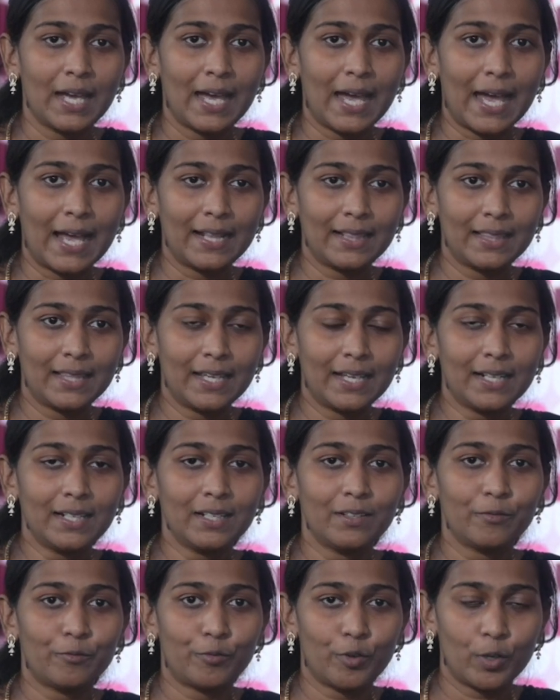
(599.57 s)
and
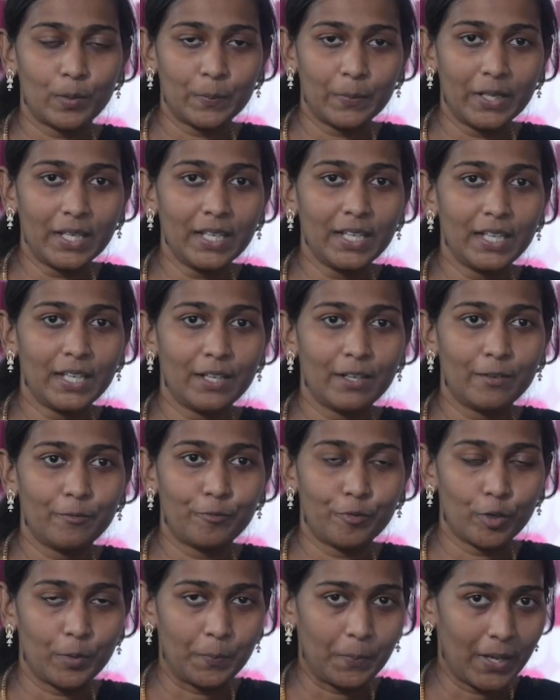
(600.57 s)
then for me,
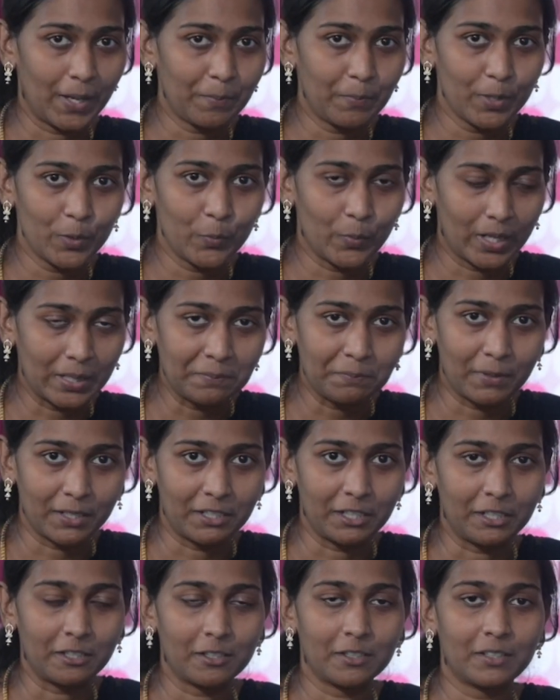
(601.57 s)
for paper 1
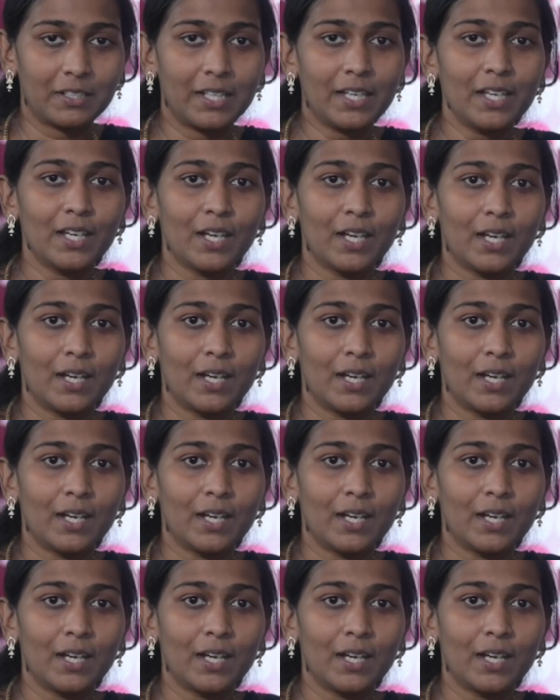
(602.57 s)
particularly,